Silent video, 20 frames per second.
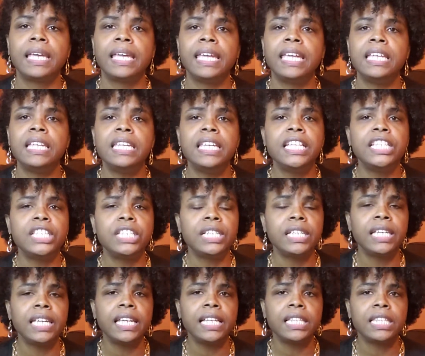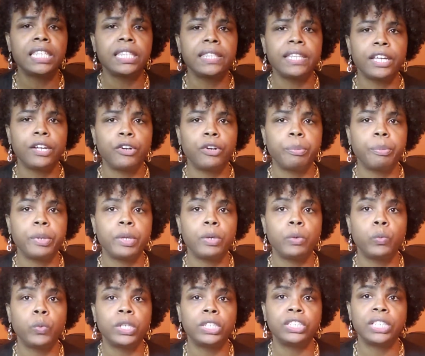he needs to get therapy,
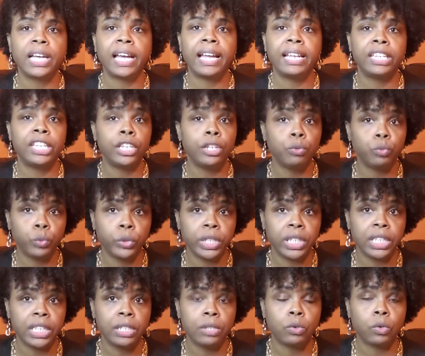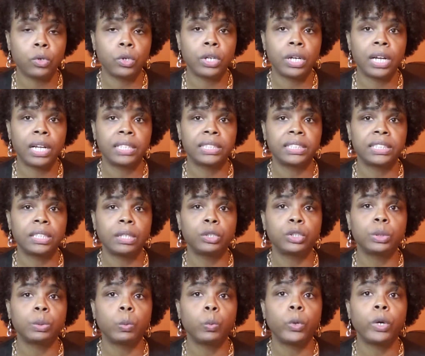which I did read, or I saw
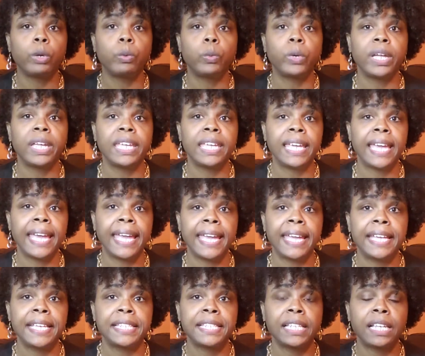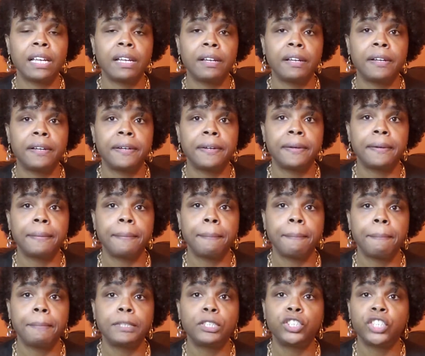somewhere where he has
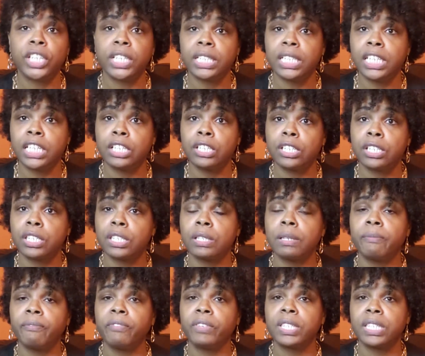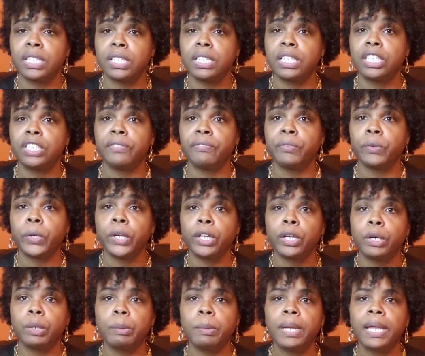checked into some facility for
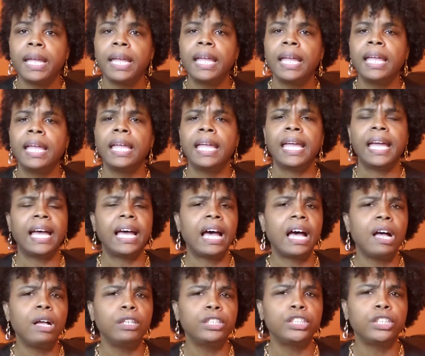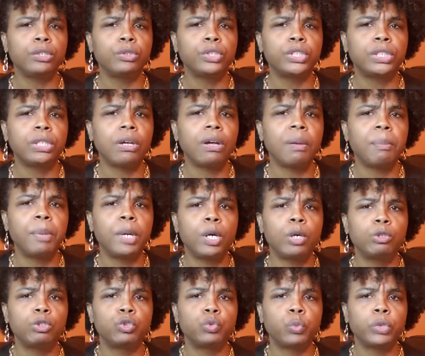help. I also saw a
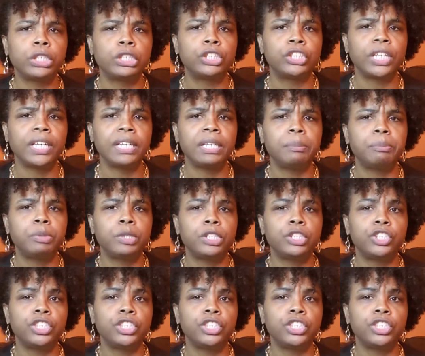post where Jada put